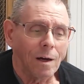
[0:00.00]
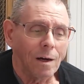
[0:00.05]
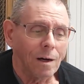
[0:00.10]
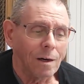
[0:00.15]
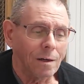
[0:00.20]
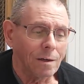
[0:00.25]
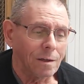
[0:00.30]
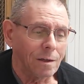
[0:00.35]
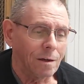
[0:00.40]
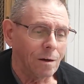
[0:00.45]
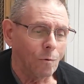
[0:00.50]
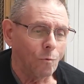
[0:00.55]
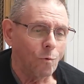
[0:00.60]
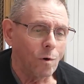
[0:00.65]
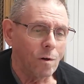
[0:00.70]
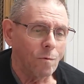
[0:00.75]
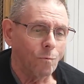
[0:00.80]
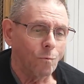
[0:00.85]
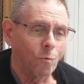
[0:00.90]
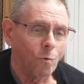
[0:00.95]

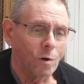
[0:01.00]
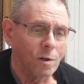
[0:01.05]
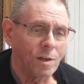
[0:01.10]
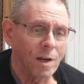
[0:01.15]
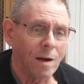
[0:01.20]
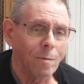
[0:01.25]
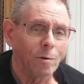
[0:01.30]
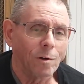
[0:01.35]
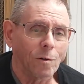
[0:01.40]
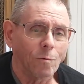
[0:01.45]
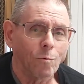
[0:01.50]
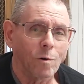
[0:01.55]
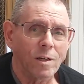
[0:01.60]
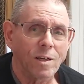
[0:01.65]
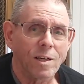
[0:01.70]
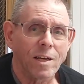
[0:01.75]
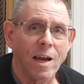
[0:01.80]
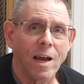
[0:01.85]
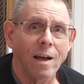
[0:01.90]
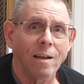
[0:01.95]
was able to
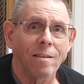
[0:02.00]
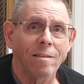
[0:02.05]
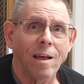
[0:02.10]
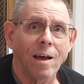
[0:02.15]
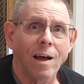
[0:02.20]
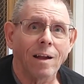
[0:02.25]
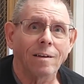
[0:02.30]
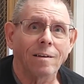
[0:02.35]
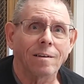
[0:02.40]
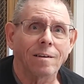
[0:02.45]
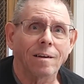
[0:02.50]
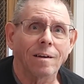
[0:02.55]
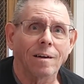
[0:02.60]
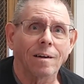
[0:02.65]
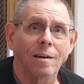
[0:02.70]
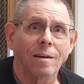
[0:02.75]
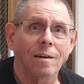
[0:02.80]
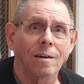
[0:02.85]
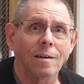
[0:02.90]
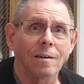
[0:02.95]
withstand
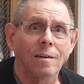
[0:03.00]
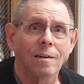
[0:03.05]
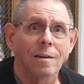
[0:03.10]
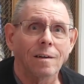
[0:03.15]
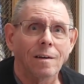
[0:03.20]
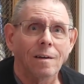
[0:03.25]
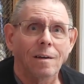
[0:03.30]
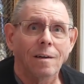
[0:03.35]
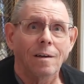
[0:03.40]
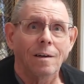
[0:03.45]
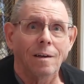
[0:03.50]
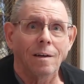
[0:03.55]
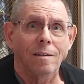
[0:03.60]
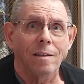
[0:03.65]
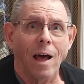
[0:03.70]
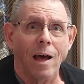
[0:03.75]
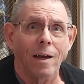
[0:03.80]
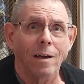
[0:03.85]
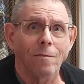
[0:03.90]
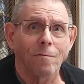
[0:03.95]
that
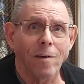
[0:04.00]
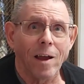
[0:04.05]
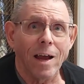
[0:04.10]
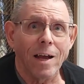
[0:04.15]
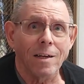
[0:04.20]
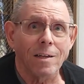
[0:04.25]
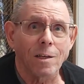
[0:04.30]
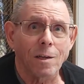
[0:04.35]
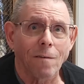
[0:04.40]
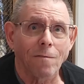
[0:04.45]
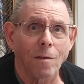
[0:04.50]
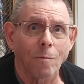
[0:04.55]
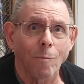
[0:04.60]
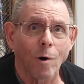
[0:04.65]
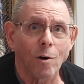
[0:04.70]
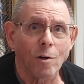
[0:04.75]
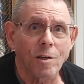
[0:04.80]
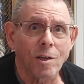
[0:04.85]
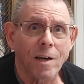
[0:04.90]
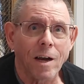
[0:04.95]
advance of the
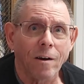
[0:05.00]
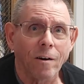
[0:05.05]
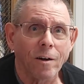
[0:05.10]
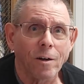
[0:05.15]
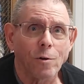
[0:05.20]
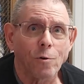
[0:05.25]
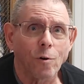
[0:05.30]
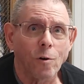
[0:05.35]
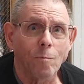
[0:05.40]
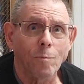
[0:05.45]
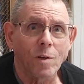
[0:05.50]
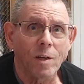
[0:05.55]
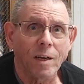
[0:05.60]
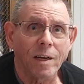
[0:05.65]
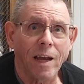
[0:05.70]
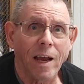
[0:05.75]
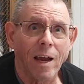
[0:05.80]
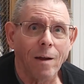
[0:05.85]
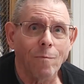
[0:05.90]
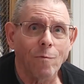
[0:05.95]
mercenary troops
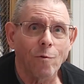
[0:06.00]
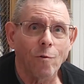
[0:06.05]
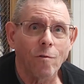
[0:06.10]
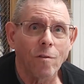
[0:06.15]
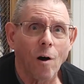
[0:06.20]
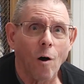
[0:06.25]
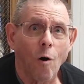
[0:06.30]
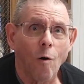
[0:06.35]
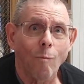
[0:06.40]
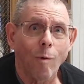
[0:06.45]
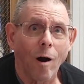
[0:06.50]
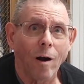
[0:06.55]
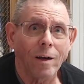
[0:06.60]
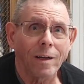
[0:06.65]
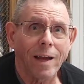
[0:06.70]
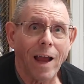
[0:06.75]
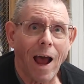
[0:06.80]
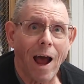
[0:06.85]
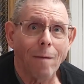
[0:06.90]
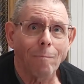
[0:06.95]
that came through the
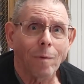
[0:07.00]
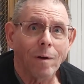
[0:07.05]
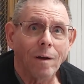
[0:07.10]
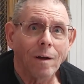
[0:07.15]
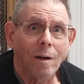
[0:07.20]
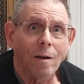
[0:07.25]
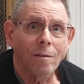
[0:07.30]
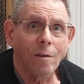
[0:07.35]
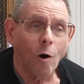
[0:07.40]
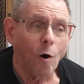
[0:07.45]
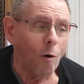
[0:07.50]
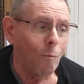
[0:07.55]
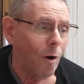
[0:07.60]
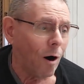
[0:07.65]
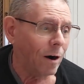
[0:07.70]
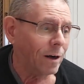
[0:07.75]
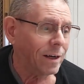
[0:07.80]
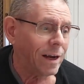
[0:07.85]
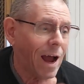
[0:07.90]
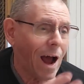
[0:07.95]
Hobart Gap. The
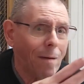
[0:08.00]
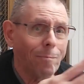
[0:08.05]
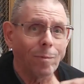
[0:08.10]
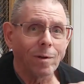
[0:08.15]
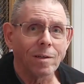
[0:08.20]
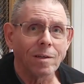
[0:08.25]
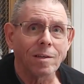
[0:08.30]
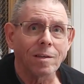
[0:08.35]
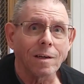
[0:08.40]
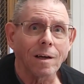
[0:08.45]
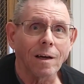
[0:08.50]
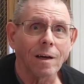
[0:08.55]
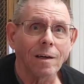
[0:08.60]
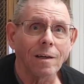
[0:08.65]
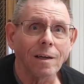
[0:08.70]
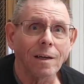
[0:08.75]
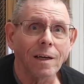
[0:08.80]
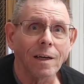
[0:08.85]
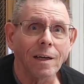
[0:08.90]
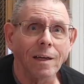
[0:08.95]
Hobart Gap is
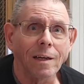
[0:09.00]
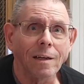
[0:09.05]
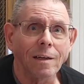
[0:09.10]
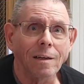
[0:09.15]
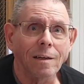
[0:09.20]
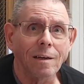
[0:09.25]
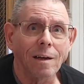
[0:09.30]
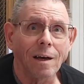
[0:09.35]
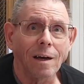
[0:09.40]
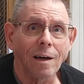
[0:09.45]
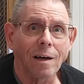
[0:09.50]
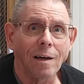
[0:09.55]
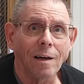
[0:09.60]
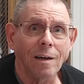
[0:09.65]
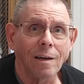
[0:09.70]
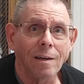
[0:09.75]
in